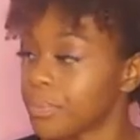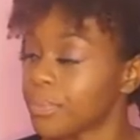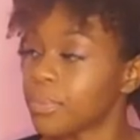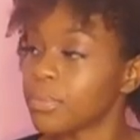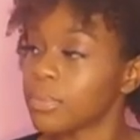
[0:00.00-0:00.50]

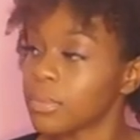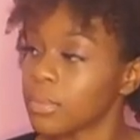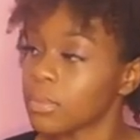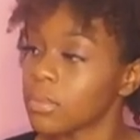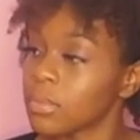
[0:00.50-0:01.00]

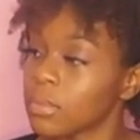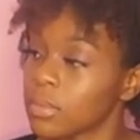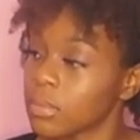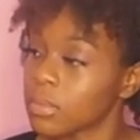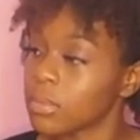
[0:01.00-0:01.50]

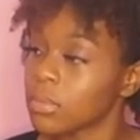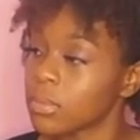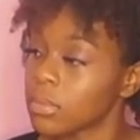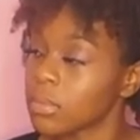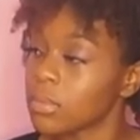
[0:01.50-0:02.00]

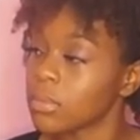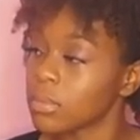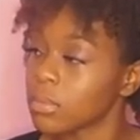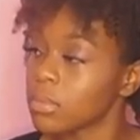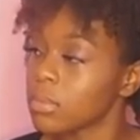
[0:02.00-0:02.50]

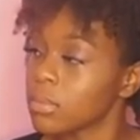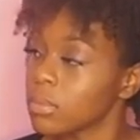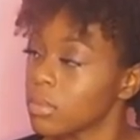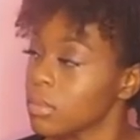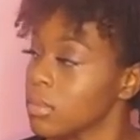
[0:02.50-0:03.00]

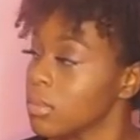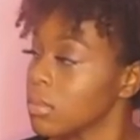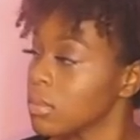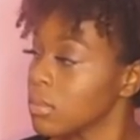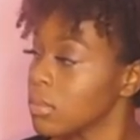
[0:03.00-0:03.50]

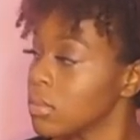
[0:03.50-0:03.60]
The person shown says nothing.